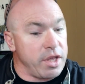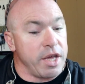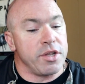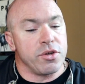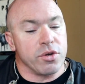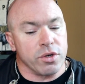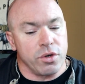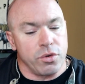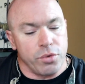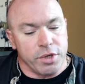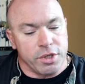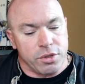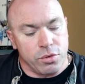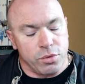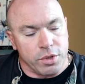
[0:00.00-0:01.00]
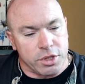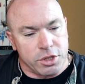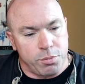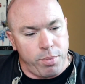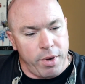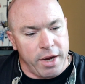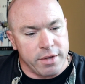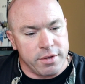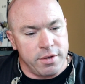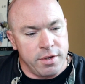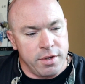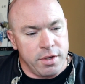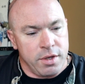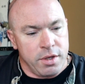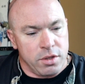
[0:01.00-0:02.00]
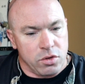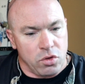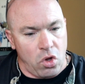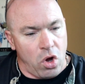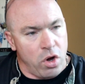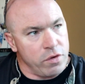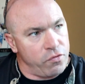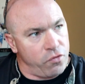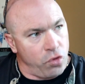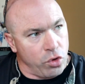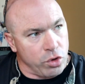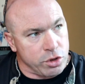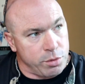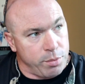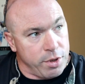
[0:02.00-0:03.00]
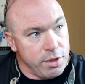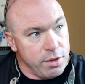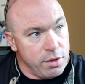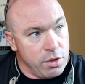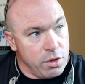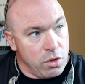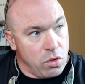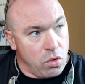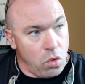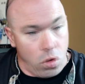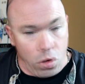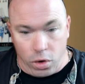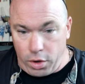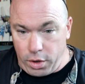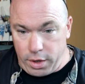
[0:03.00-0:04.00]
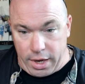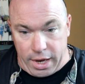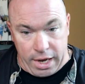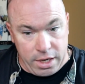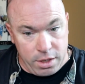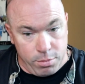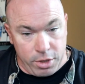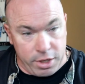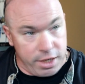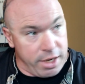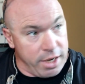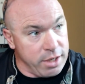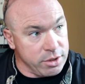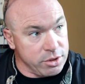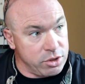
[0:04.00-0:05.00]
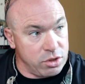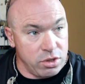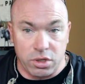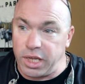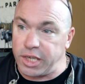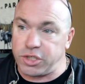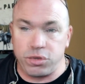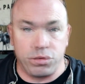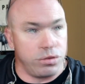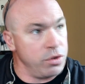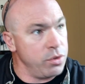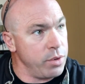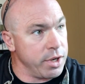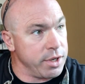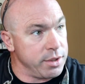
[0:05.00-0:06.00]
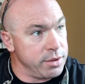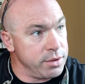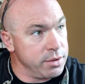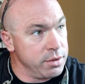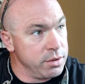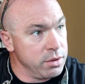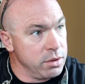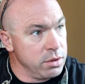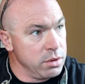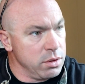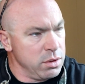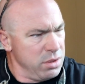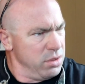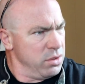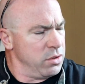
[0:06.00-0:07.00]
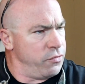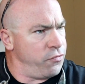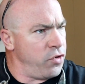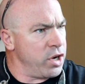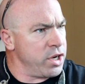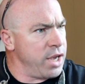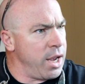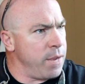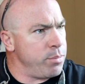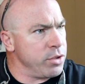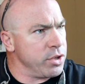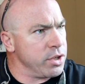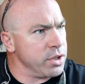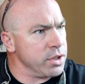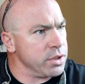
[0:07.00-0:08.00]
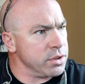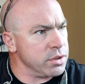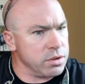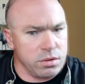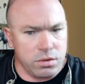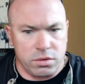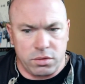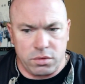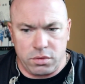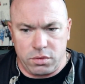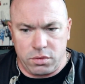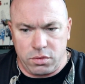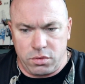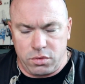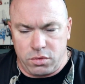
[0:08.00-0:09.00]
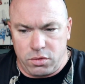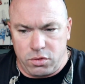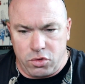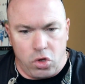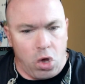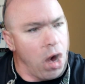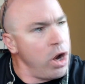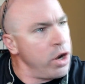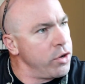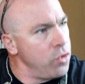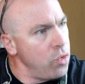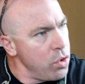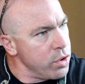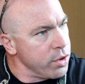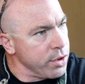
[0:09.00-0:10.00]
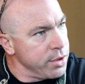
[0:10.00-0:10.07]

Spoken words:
Then you're going to expect law enforcement or anybody else to let you do it. The fuck happened to law and order?